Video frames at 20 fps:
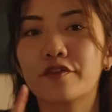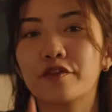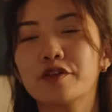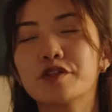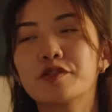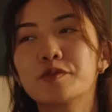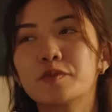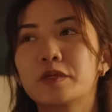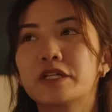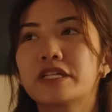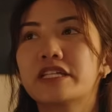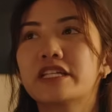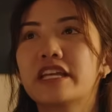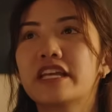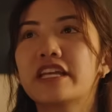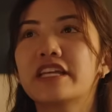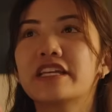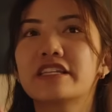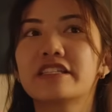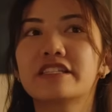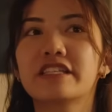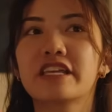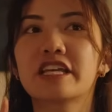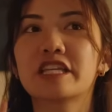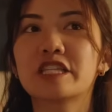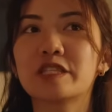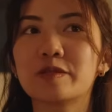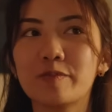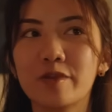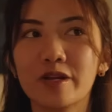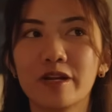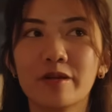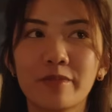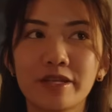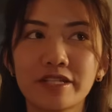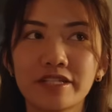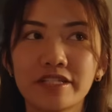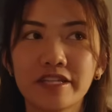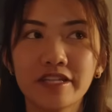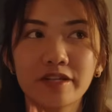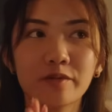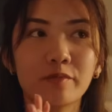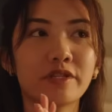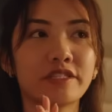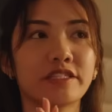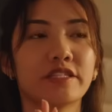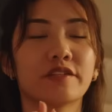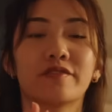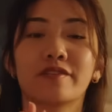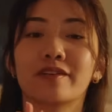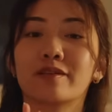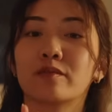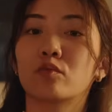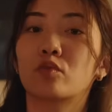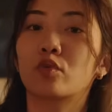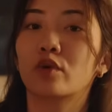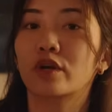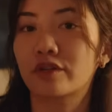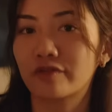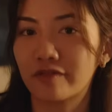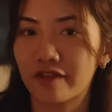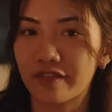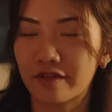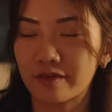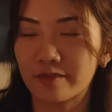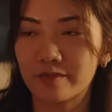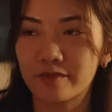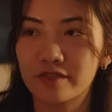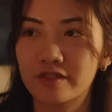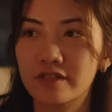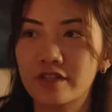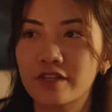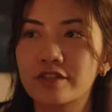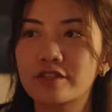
first one is experimenting with different work rhythms.